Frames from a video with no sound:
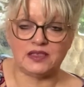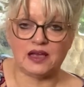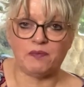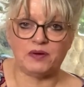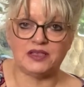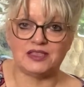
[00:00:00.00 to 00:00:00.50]

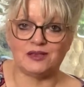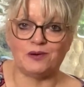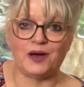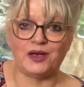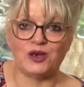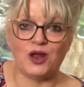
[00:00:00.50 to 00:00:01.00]
Happy. So
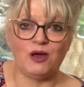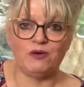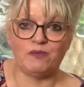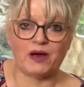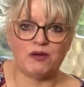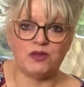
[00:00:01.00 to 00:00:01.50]
I'd known
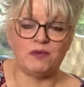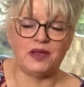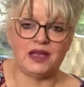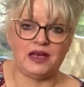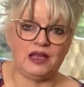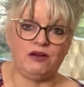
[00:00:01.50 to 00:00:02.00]
about them and
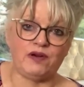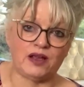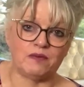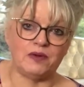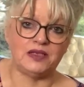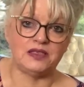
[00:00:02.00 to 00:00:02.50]
then he
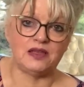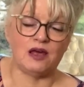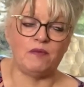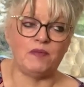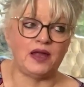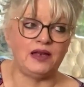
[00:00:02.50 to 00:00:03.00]
recommended
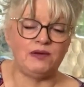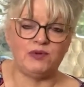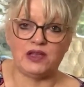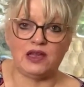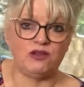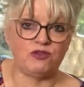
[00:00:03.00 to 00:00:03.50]
them, and
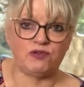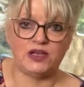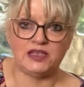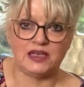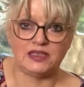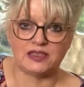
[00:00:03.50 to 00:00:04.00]
within 3
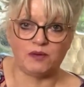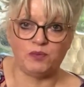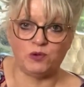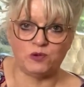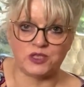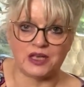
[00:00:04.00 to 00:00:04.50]
days I
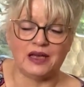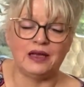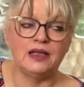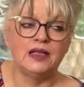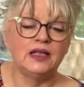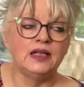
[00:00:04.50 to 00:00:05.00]
bought it.
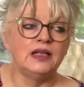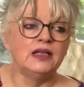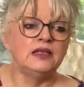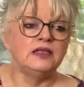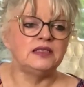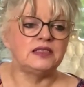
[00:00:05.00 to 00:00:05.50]

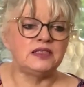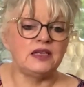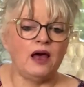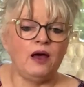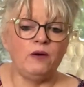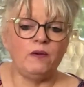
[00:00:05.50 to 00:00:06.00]

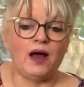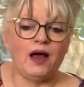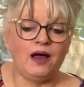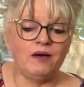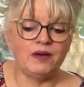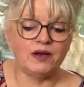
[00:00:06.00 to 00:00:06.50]
So
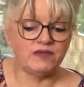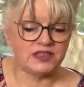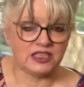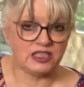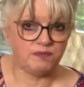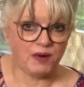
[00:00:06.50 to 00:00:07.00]

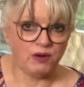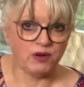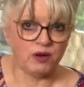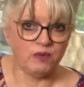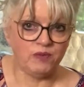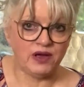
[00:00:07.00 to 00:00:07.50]
obviously
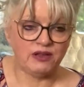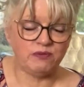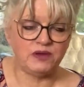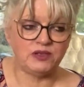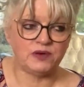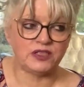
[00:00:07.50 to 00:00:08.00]
spoken with
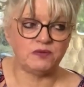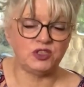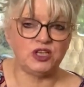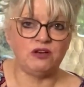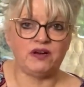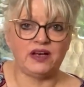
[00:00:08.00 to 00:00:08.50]
Midwest
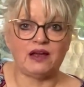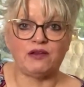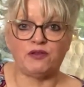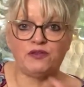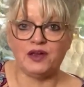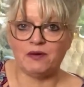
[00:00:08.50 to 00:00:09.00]
Machinery. Now
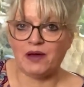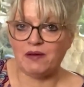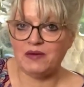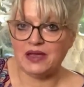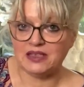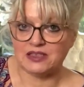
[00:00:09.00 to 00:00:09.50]
the thing about
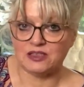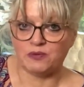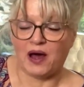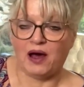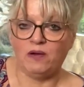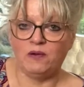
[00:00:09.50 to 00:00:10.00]
me is as
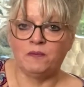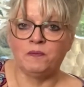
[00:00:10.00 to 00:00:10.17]
well,